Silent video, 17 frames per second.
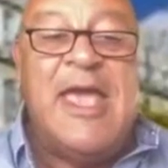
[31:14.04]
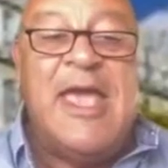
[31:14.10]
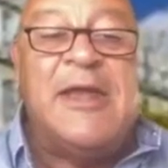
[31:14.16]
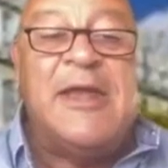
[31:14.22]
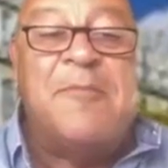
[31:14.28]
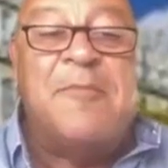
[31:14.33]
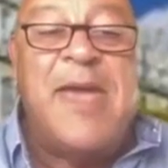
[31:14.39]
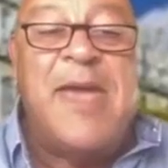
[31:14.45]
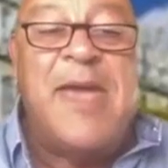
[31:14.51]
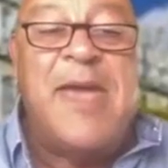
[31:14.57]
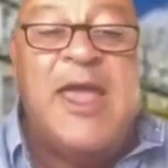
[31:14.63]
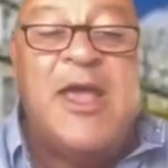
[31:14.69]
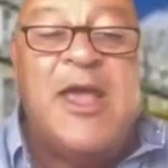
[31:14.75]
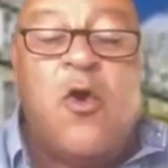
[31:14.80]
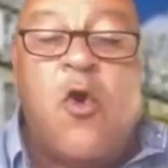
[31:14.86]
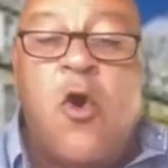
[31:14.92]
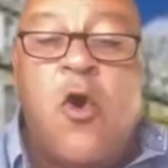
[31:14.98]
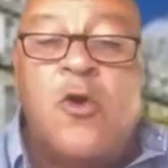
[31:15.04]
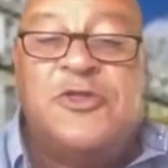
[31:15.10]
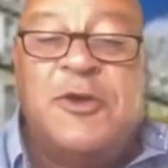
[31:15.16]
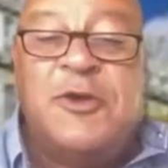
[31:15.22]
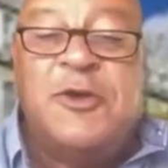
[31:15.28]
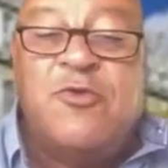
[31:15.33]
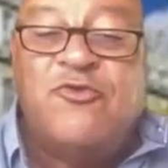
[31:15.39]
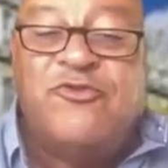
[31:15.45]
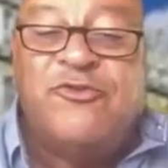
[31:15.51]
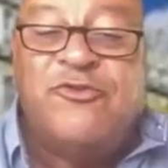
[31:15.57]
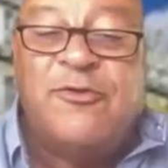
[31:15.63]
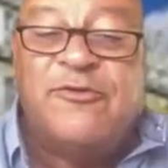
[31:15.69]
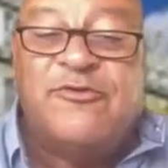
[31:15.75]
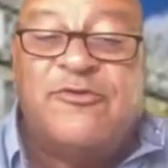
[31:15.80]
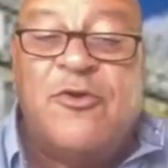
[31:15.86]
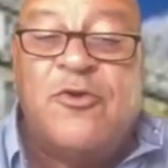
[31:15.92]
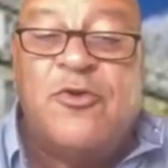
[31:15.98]
and make
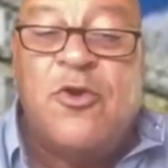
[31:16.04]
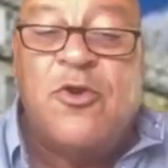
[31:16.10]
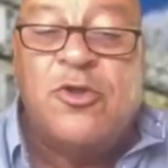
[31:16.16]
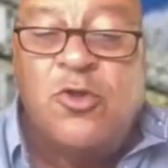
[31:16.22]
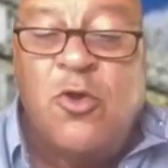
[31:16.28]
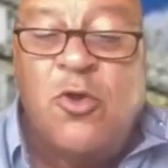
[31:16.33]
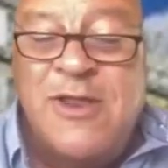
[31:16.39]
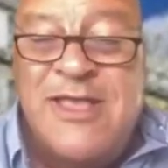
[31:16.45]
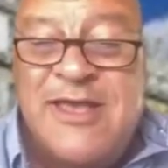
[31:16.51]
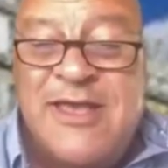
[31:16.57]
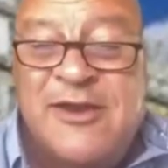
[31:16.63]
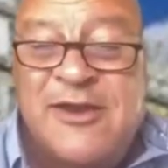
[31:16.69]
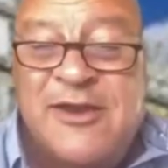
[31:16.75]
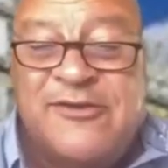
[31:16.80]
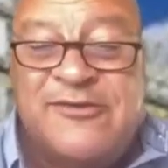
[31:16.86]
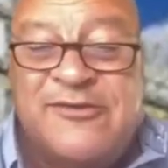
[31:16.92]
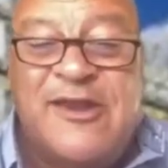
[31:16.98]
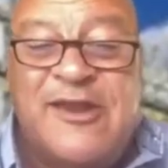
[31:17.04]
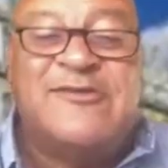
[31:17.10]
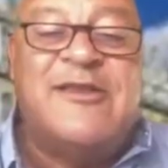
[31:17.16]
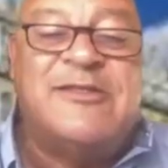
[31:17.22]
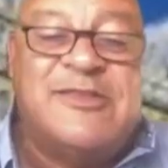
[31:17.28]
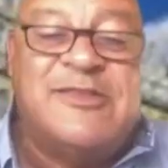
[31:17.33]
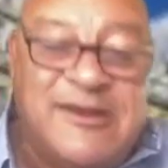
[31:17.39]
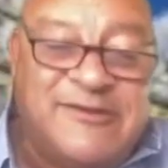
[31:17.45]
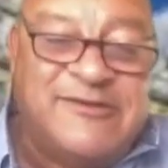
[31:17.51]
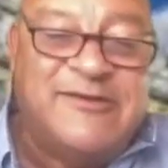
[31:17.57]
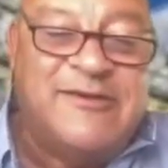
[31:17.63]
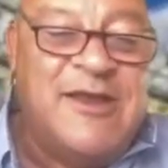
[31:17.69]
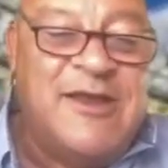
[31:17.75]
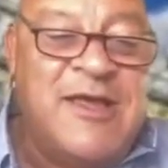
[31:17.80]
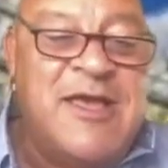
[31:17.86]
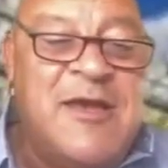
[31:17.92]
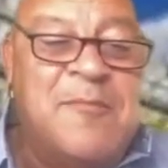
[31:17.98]
contributions not only in research and
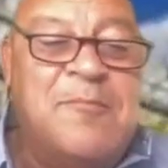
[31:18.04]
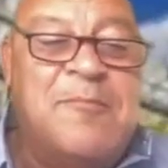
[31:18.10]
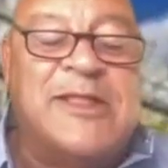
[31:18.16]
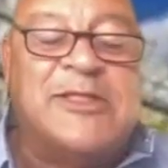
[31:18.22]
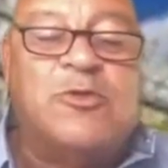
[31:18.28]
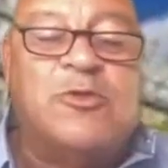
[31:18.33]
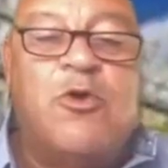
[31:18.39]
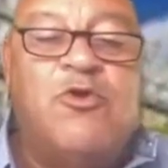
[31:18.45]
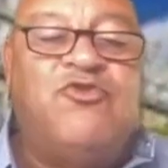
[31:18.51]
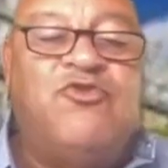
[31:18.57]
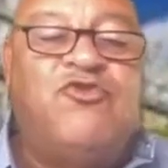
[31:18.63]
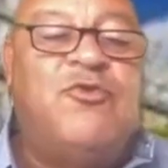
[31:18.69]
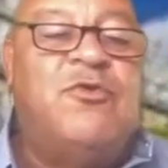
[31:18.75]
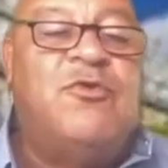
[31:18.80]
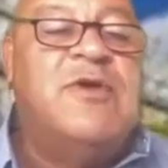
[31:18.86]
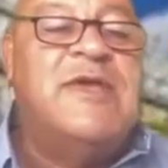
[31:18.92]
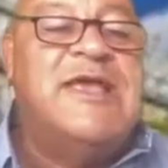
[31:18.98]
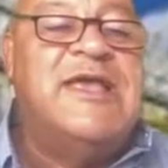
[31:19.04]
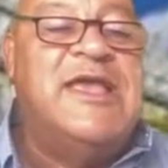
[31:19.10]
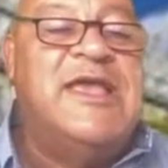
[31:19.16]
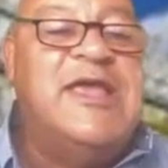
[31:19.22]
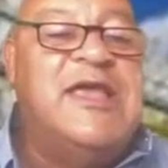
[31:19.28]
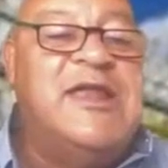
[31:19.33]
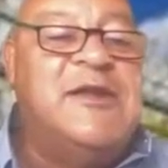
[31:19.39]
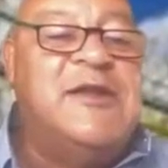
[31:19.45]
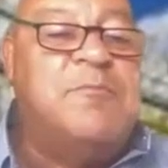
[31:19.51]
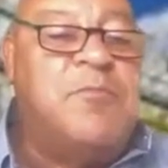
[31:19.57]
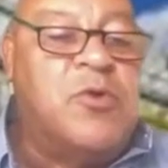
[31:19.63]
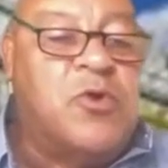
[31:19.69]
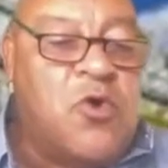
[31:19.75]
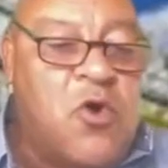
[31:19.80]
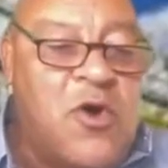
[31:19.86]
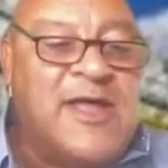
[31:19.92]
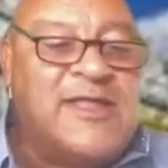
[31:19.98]
teaching, but also in
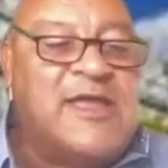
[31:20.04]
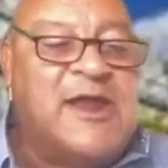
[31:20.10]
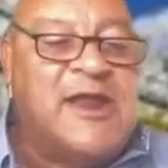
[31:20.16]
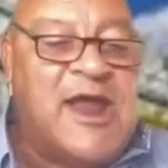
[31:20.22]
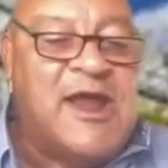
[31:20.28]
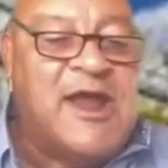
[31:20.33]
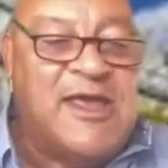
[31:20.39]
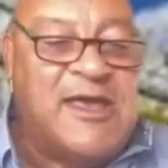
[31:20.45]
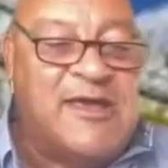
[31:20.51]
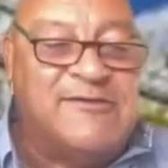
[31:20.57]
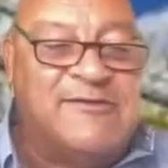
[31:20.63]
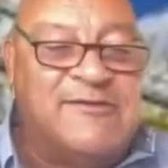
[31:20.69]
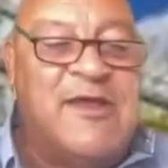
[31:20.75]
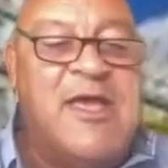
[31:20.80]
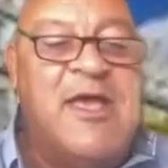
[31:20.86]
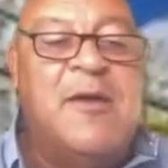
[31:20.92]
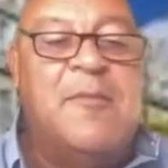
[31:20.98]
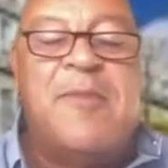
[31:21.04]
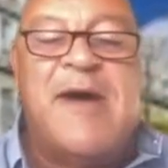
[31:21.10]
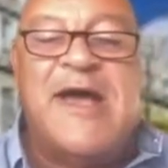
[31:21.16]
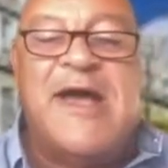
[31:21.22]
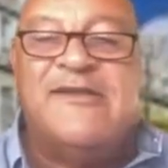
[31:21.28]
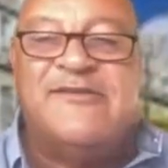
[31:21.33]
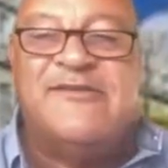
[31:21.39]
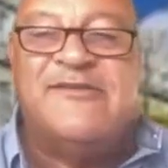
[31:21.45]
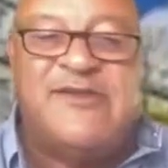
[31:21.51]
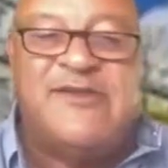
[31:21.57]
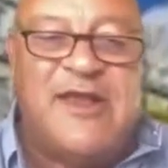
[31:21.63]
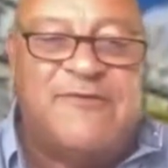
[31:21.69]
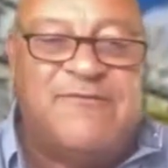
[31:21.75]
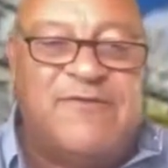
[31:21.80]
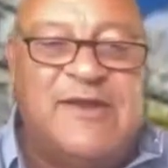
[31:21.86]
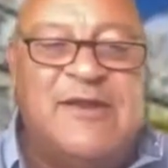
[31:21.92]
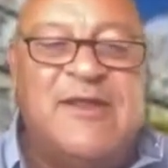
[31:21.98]
broader areas by
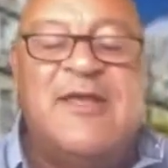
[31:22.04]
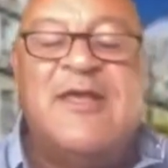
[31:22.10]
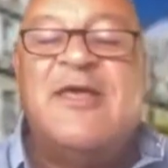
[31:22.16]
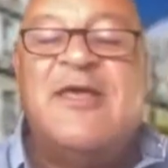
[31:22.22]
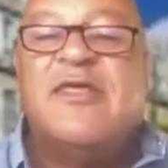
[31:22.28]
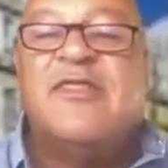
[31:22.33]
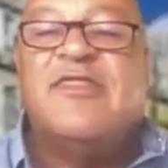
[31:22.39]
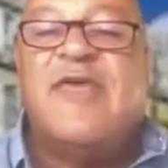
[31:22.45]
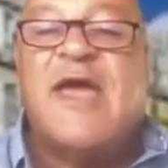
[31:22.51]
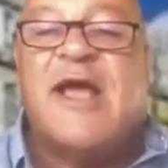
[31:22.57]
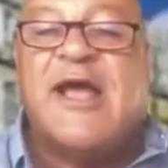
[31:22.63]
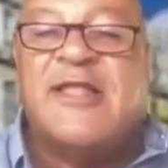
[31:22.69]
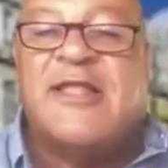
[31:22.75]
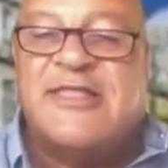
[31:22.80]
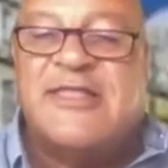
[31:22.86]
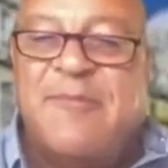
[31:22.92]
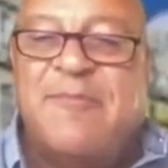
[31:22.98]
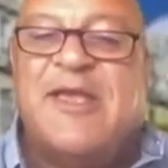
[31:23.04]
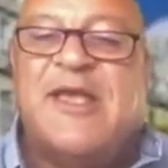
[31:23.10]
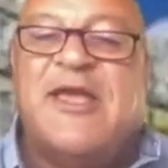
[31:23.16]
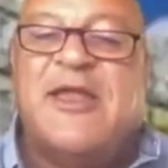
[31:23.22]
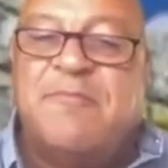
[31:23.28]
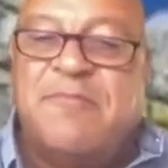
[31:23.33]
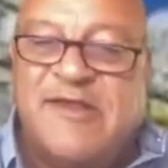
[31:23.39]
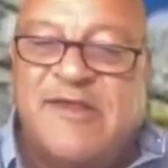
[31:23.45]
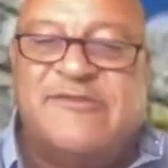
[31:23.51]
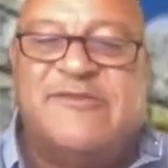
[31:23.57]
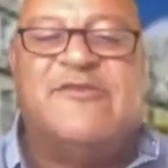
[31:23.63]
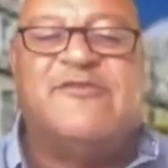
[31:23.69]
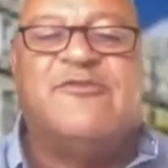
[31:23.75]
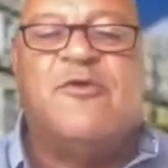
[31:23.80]
serving the academic and business